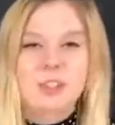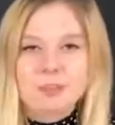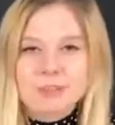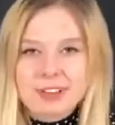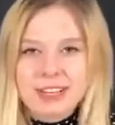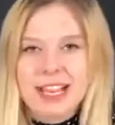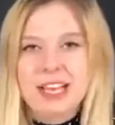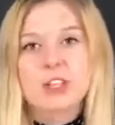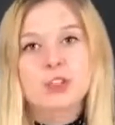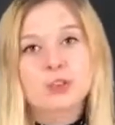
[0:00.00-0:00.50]
don't
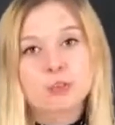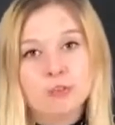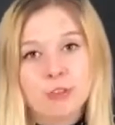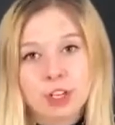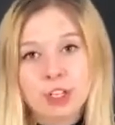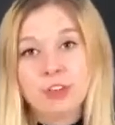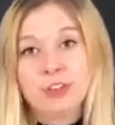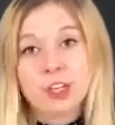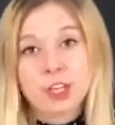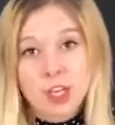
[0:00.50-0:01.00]
forget to
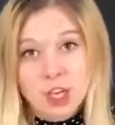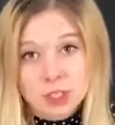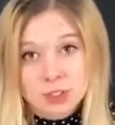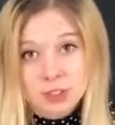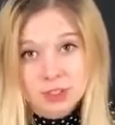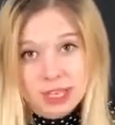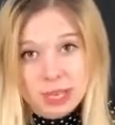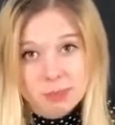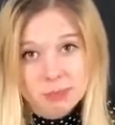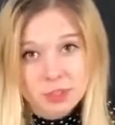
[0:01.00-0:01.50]
follow the
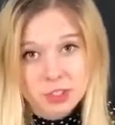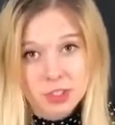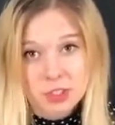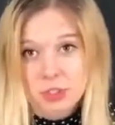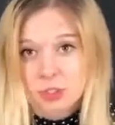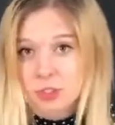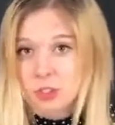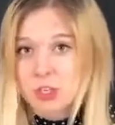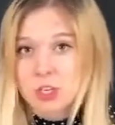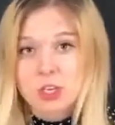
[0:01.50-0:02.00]
concept
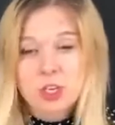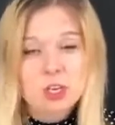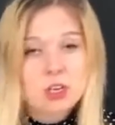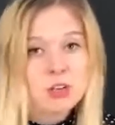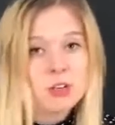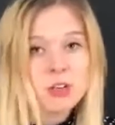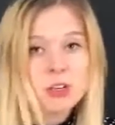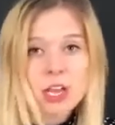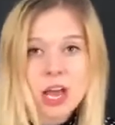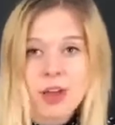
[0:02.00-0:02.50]
because
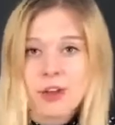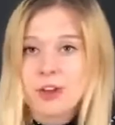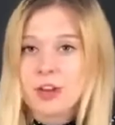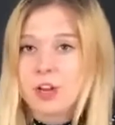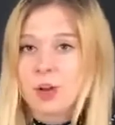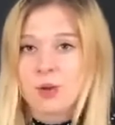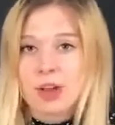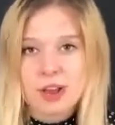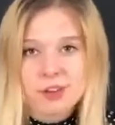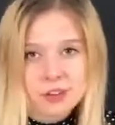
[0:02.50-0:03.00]
now you
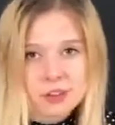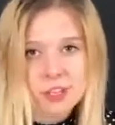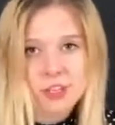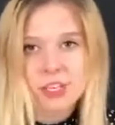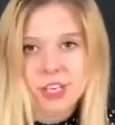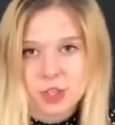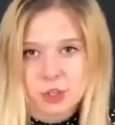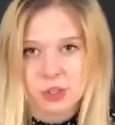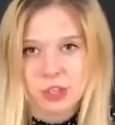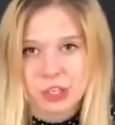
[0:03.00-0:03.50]
know
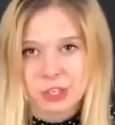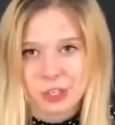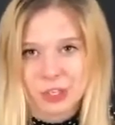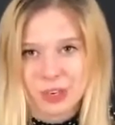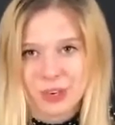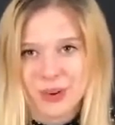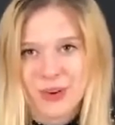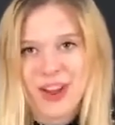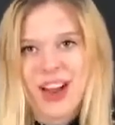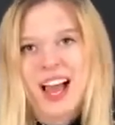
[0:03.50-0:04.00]
everything that you need to
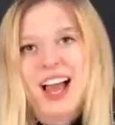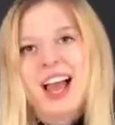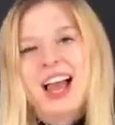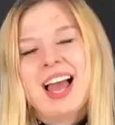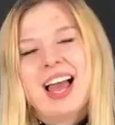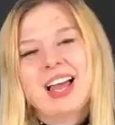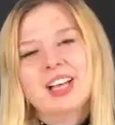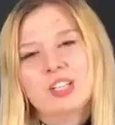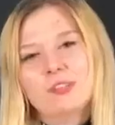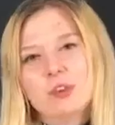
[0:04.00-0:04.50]
know.
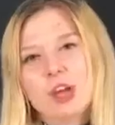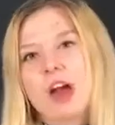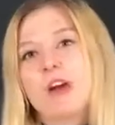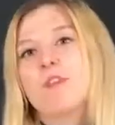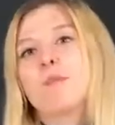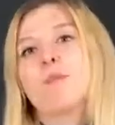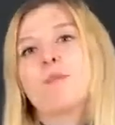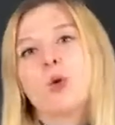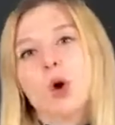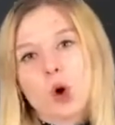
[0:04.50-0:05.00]
And if you
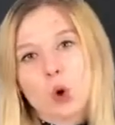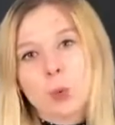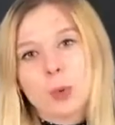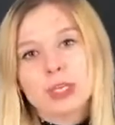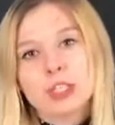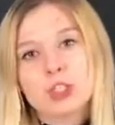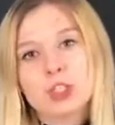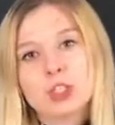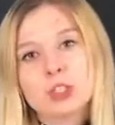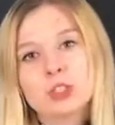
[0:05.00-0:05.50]
have more
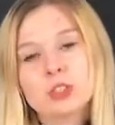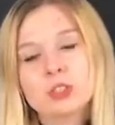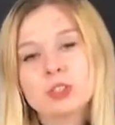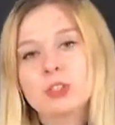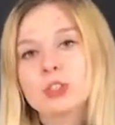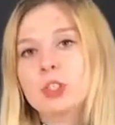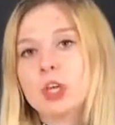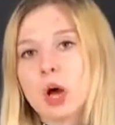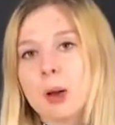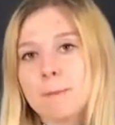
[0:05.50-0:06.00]

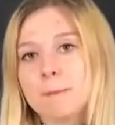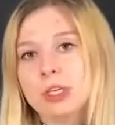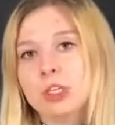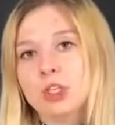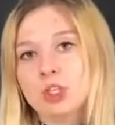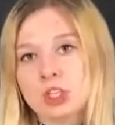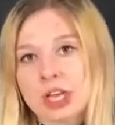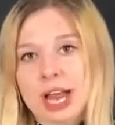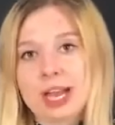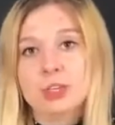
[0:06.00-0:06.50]
questions, don't be
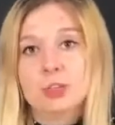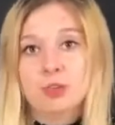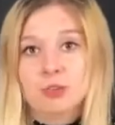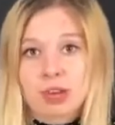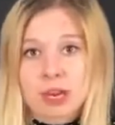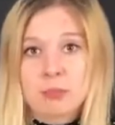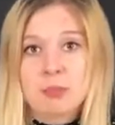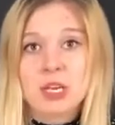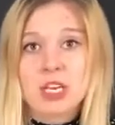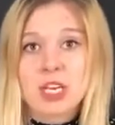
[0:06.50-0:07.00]
shy to
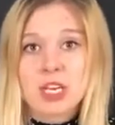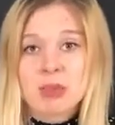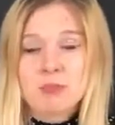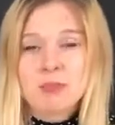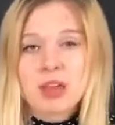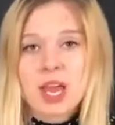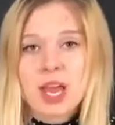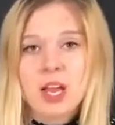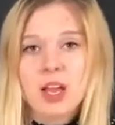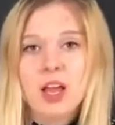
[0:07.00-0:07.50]
write me an
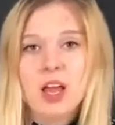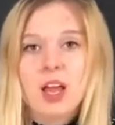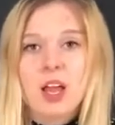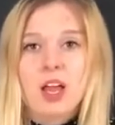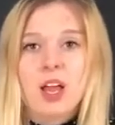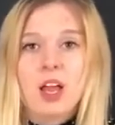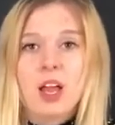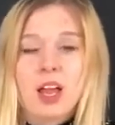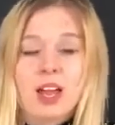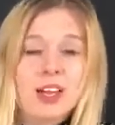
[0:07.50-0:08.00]
email.
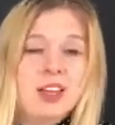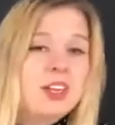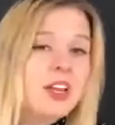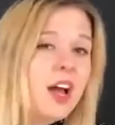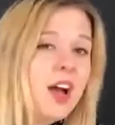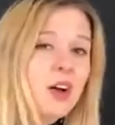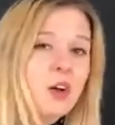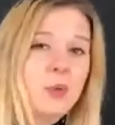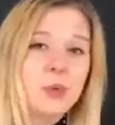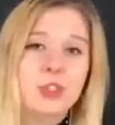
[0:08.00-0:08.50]
And
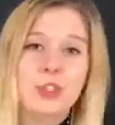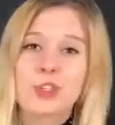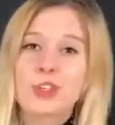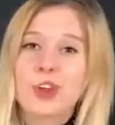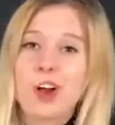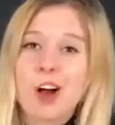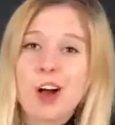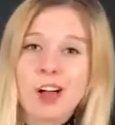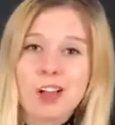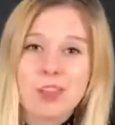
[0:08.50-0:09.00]
yeah, wishing
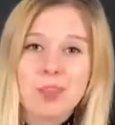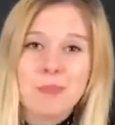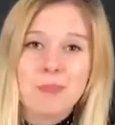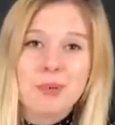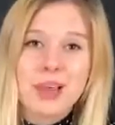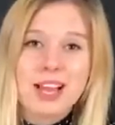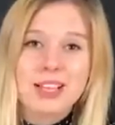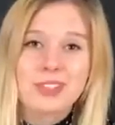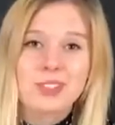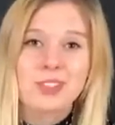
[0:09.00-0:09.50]
you all the
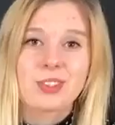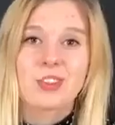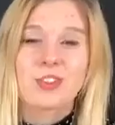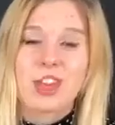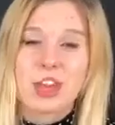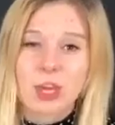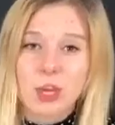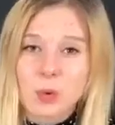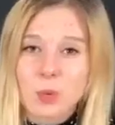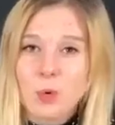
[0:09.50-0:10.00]
best.
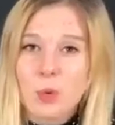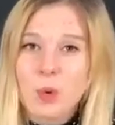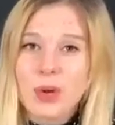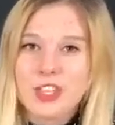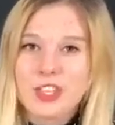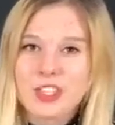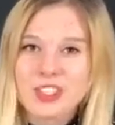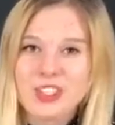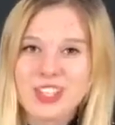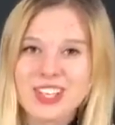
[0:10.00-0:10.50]
Thank you for
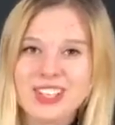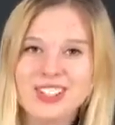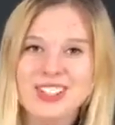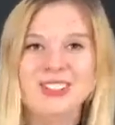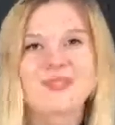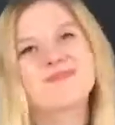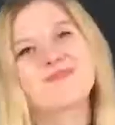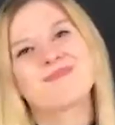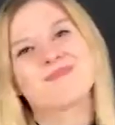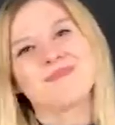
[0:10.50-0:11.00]
watching
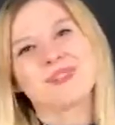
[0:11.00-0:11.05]
this.